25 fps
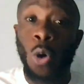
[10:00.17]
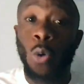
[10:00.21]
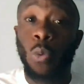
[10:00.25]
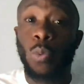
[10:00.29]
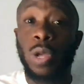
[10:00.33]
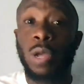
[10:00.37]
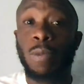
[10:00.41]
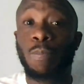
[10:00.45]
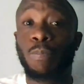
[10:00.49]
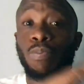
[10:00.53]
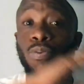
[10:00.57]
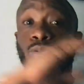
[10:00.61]

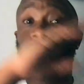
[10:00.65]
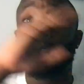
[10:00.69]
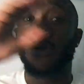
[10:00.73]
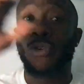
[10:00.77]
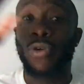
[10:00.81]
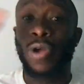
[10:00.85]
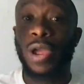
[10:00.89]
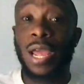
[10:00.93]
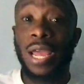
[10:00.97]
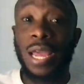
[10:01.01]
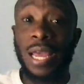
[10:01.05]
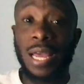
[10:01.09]
we
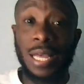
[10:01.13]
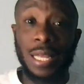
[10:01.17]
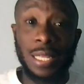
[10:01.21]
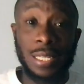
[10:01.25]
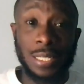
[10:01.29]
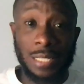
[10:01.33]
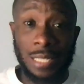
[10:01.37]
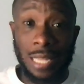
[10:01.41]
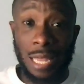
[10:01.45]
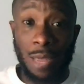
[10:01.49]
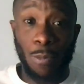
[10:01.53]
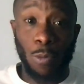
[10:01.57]

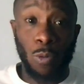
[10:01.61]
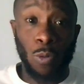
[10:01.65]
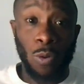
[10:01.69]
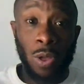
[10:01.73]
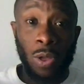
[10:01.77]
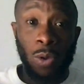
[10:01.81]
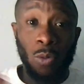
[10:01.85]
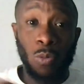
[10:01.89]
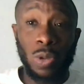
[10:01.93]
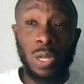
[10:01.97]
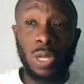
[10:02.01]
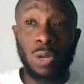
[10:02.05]
praise them.
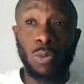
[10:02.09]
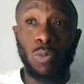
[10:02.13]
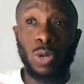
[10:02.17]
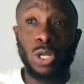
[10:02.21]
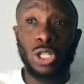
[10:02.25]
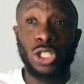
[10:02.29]
We, we